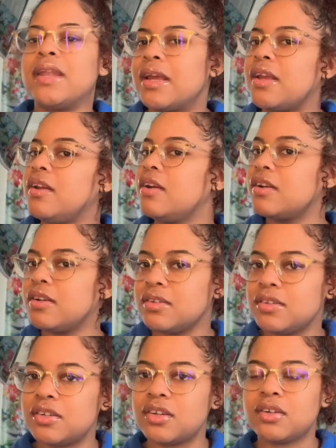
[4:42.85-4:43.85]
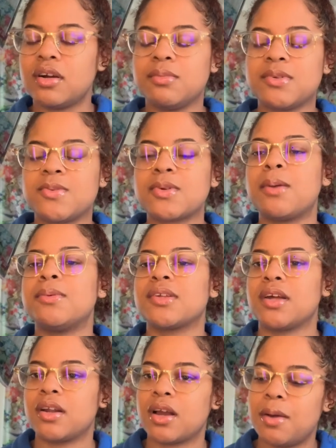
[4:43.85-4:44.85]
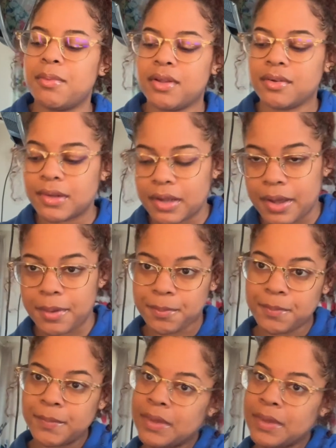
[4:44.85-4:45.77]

Like, your subscribers are gonna come in, okay?